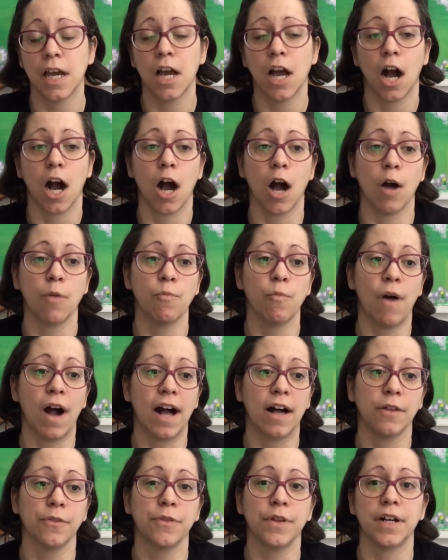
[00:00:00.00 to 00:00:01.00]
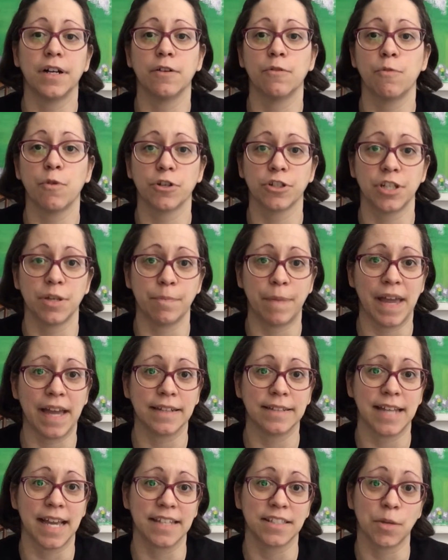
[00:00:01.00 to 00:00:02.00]
While the worship band
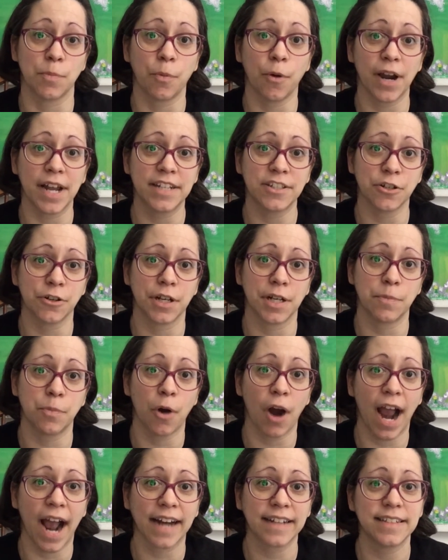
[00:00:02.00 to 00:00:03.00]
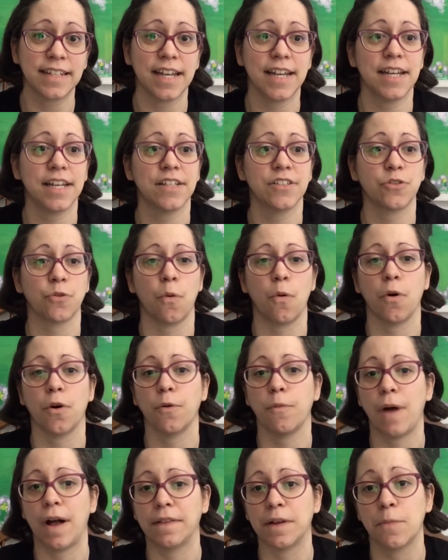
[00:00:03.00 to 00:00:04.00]
takes a break during practice, or
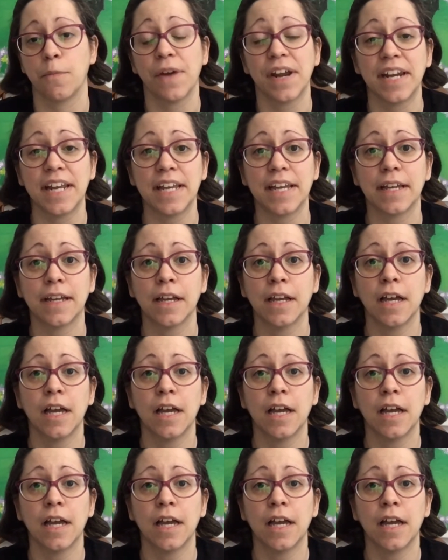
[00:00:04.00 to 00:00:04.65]
while I'm waiting,